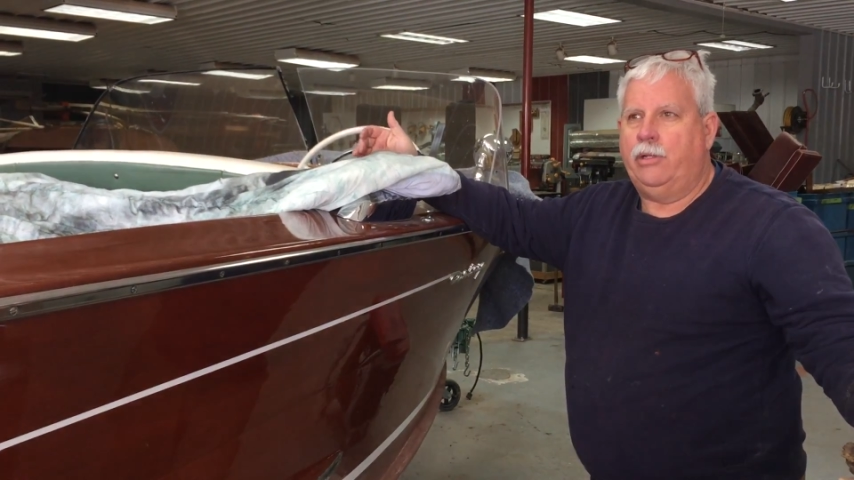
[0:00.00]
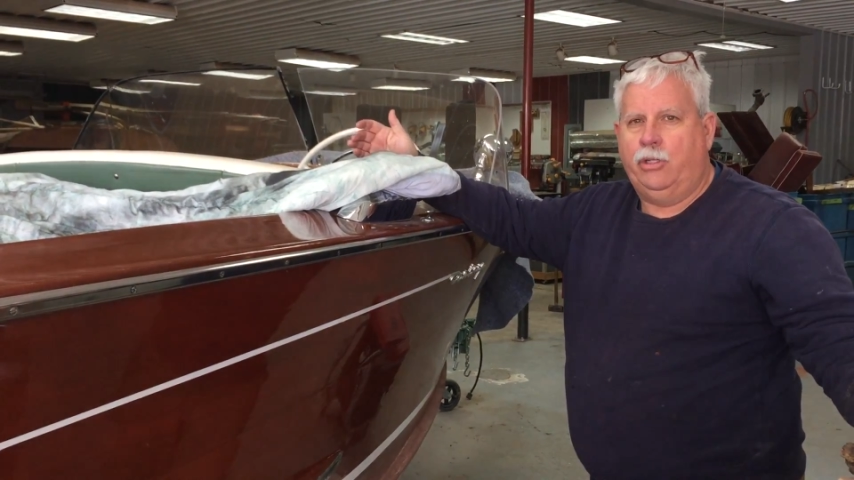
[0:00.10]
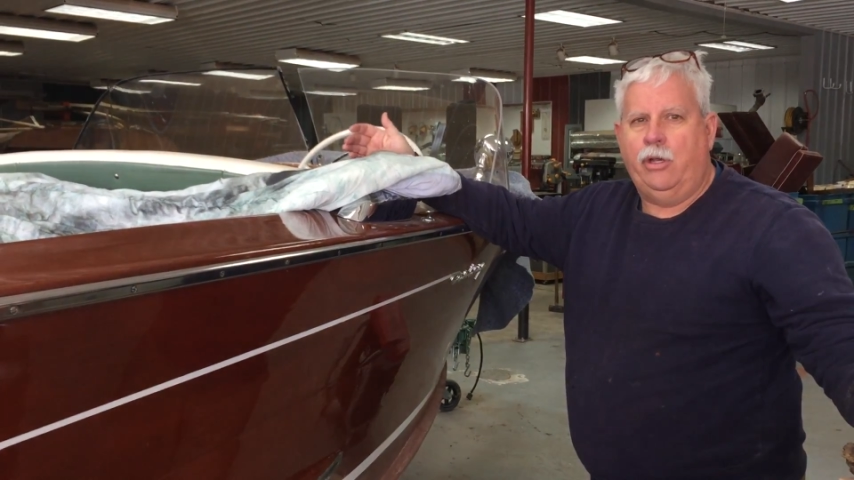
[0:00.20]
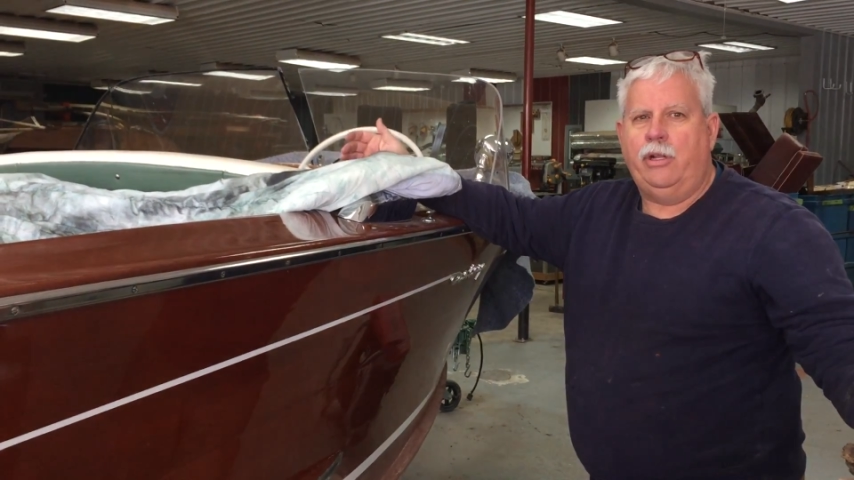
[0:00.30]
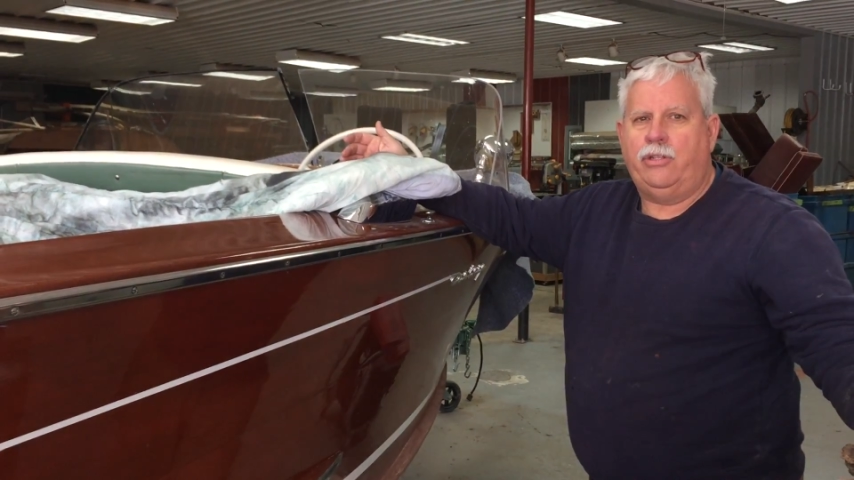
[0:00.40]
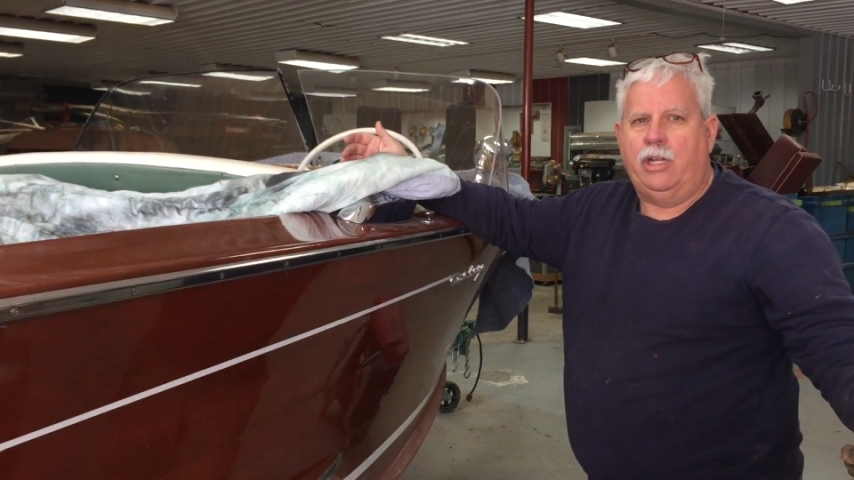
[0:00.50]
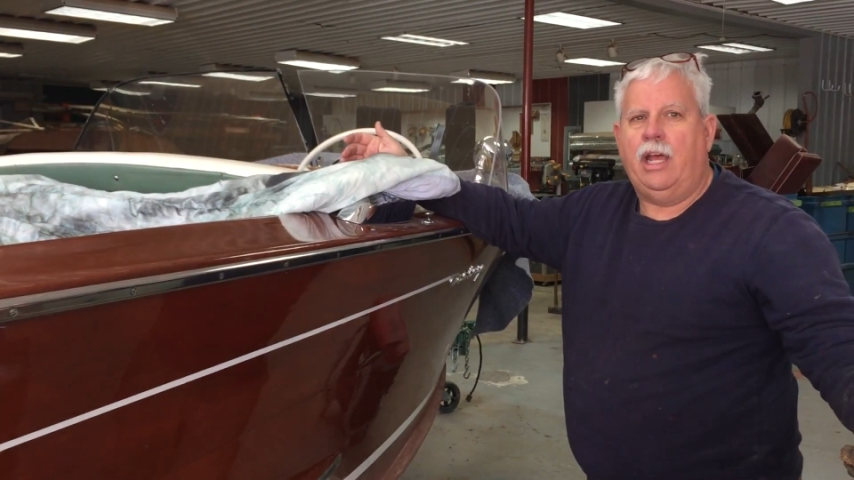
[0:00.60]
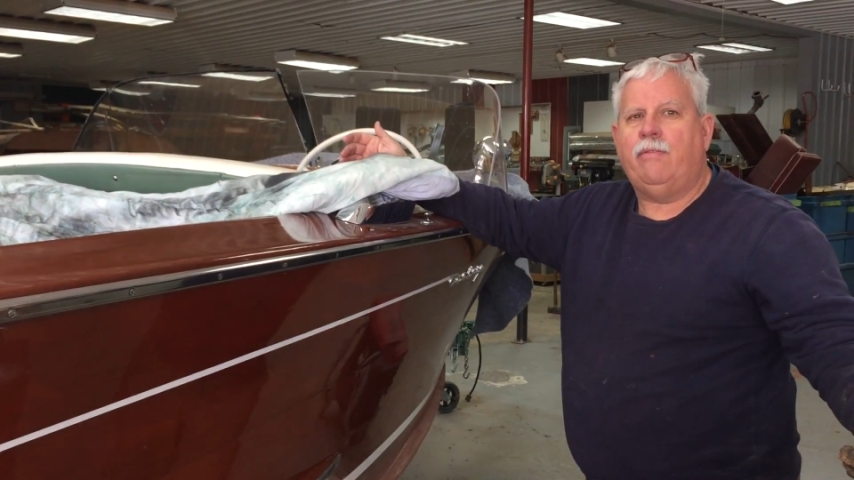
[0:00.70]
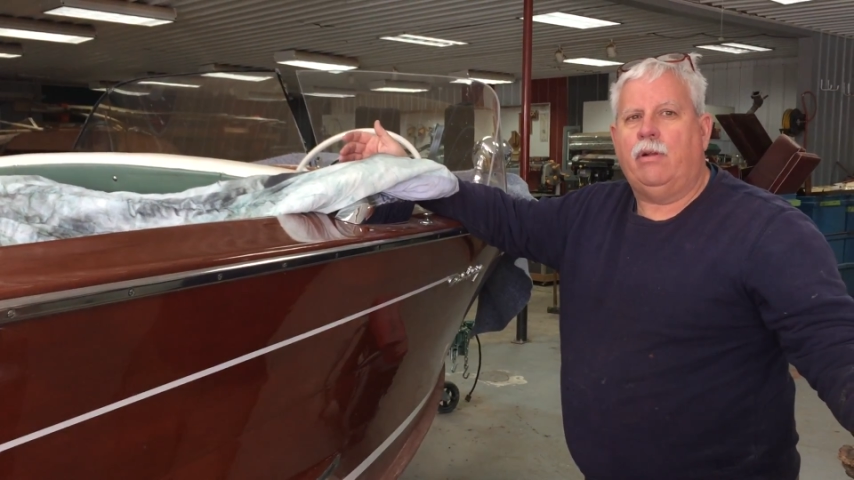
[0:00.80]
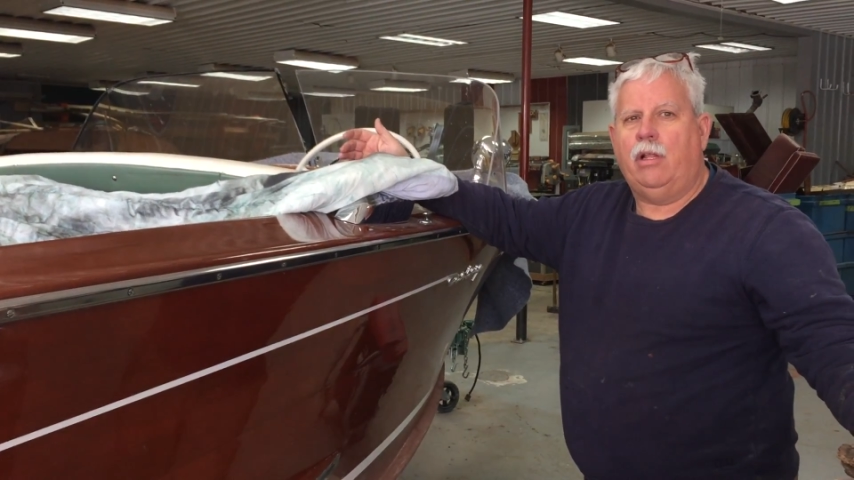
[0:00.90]
as good as it
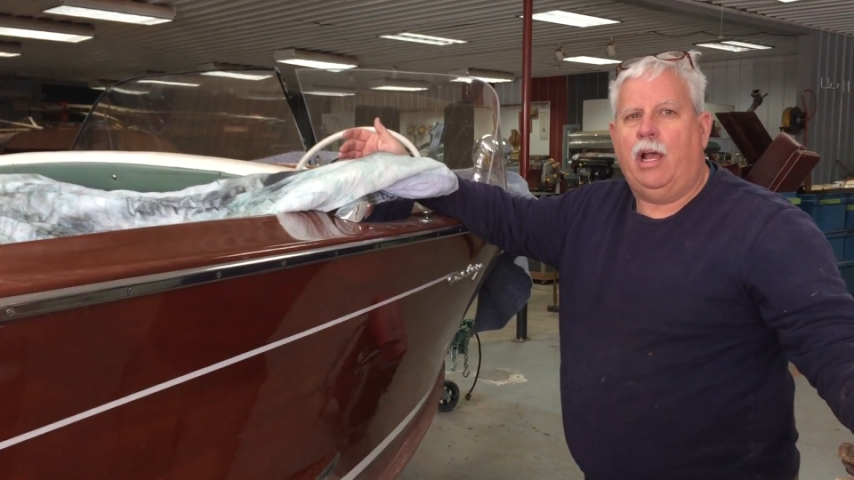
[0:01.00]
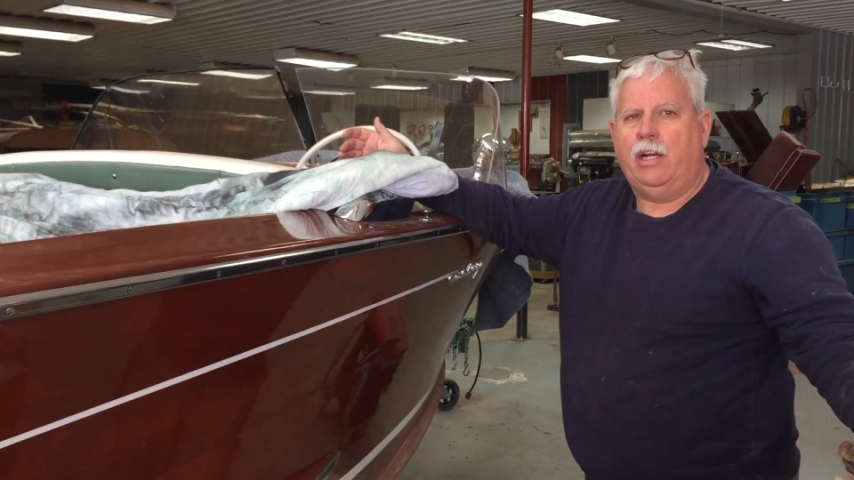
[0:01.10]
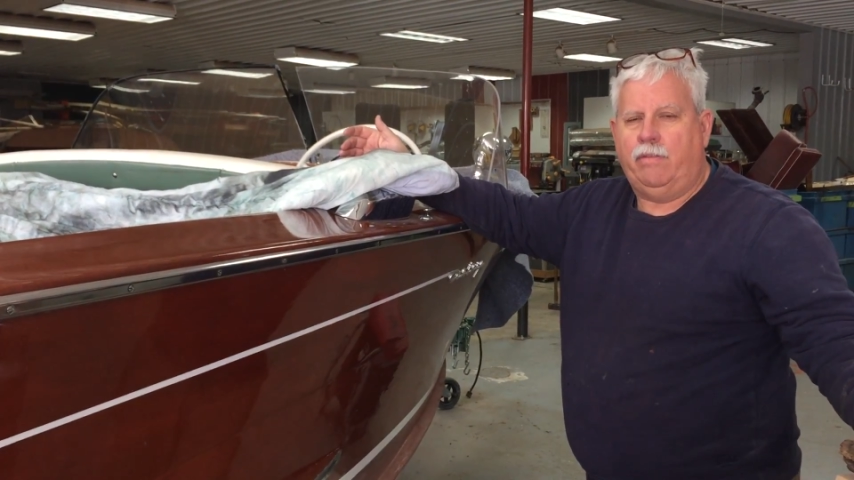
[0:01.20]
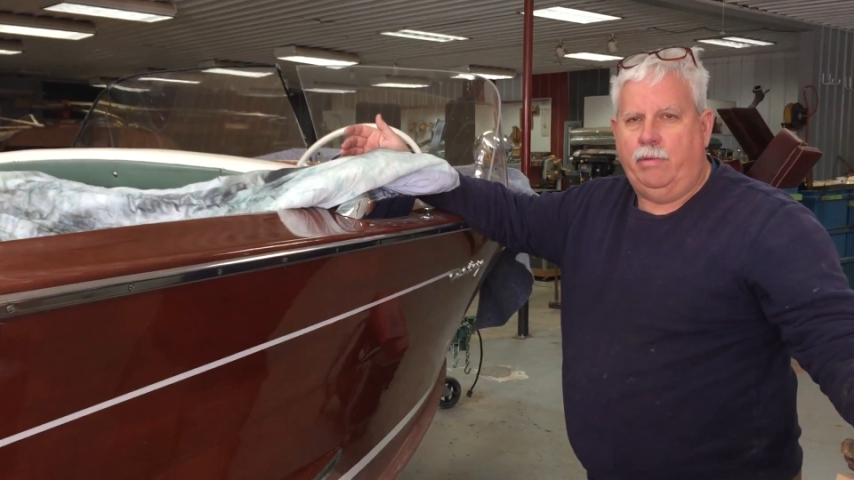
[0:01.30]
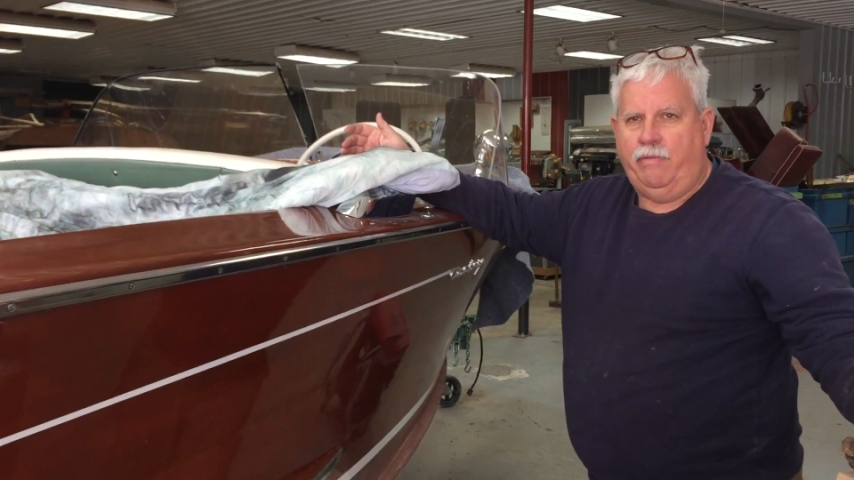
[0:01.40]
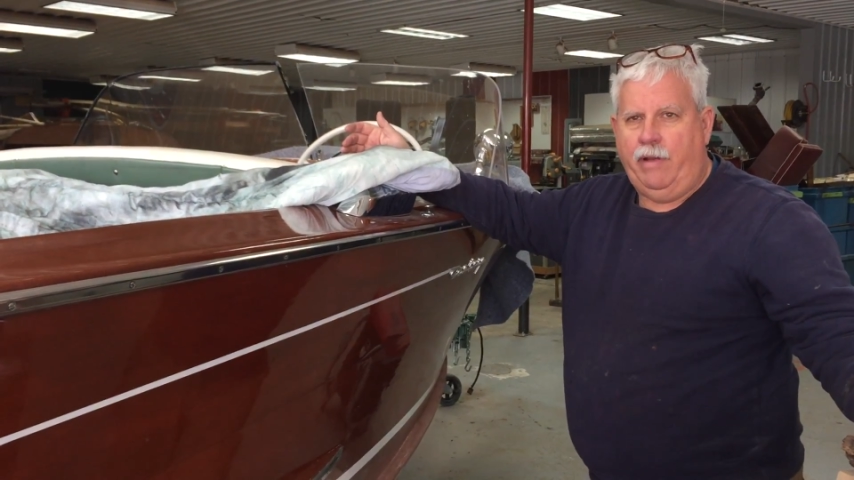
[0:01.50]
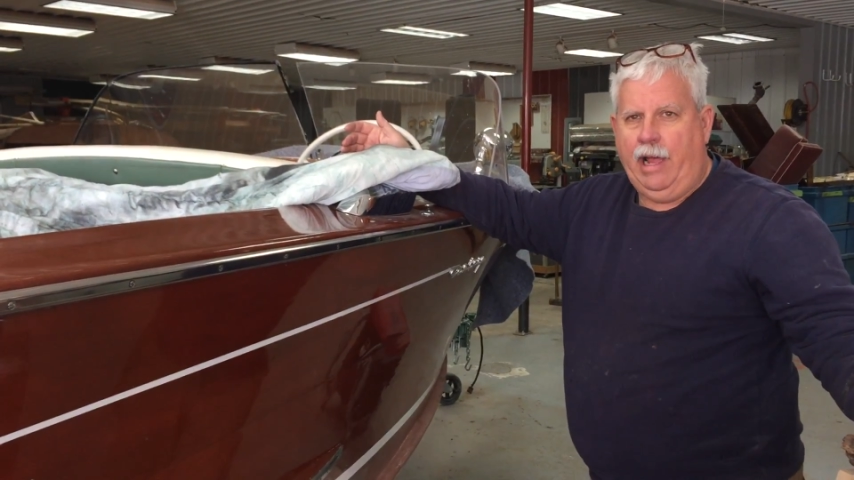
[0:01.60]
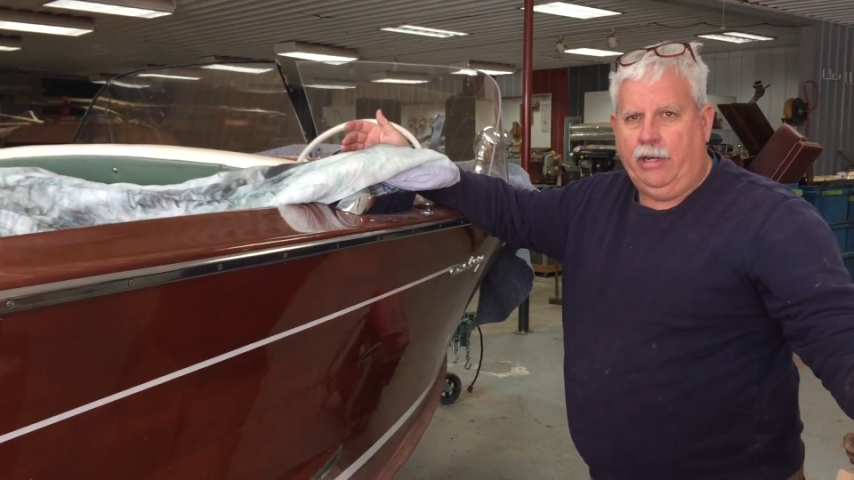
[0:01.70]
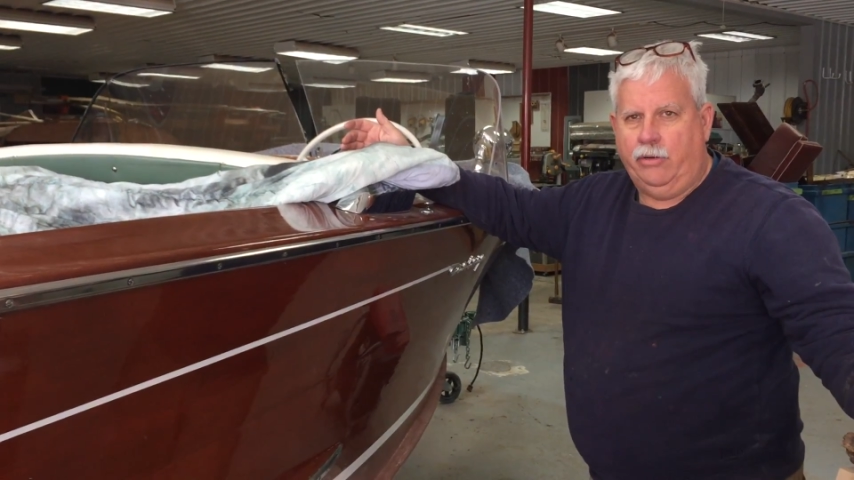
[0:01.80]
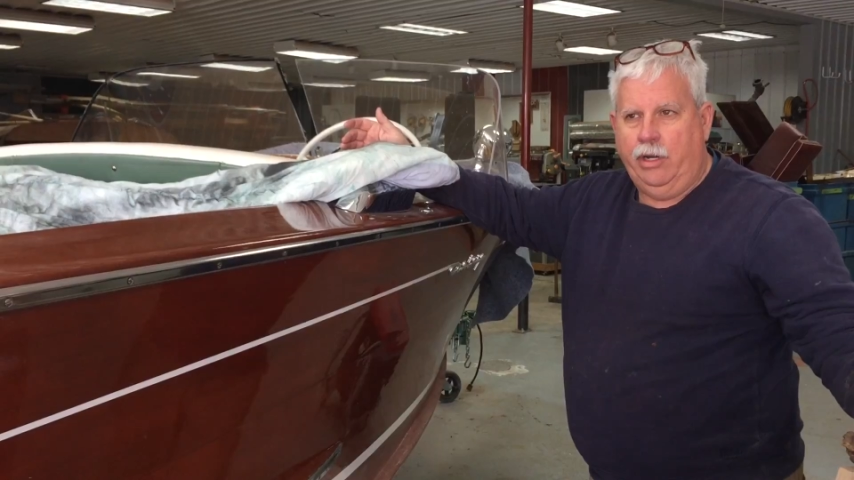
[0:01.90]
ever locked from the
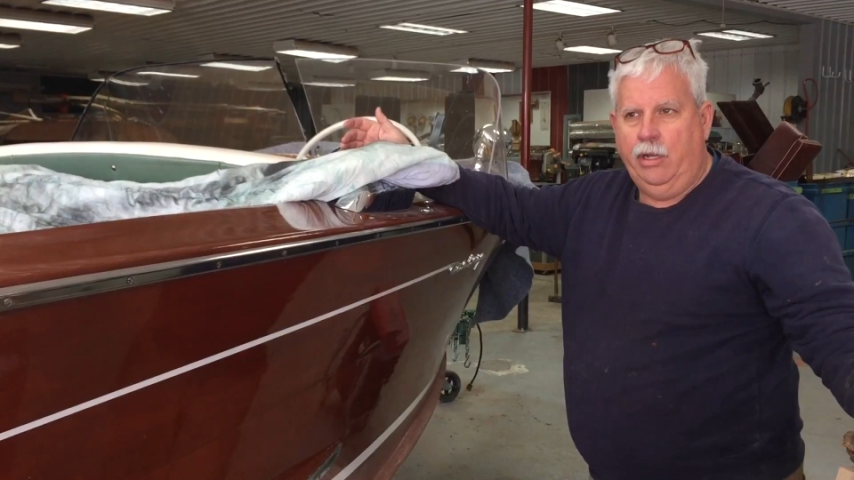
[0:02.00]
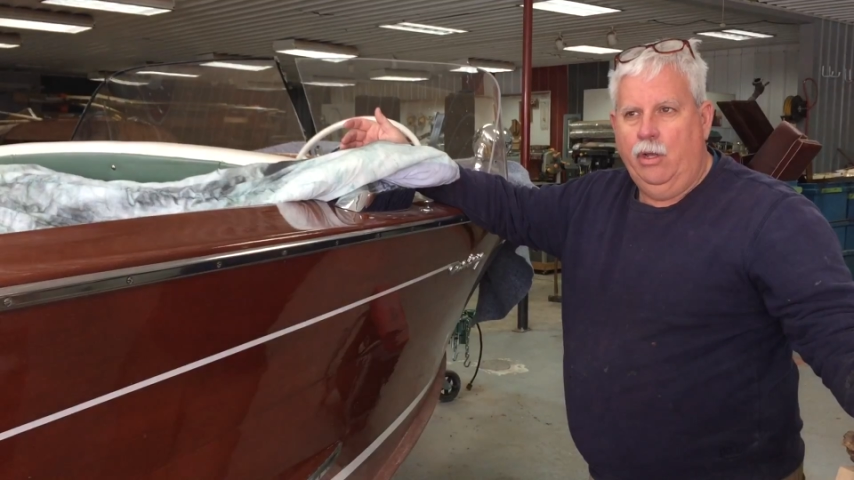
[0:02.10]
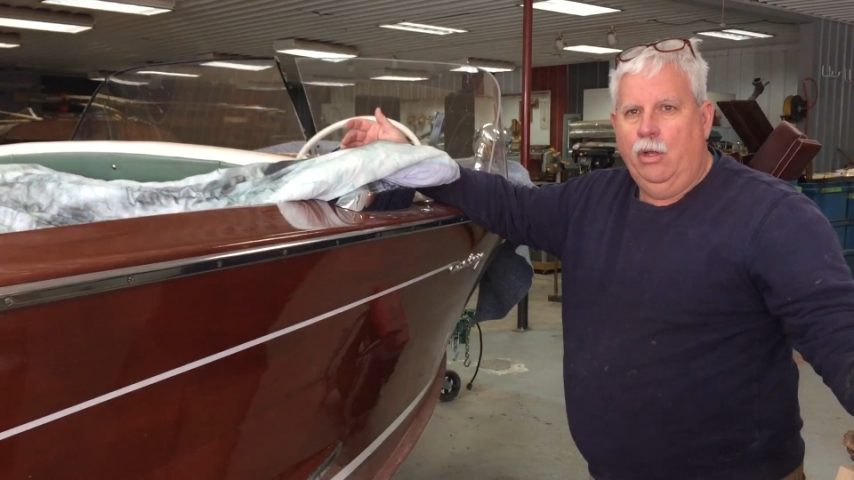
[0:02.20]
factory.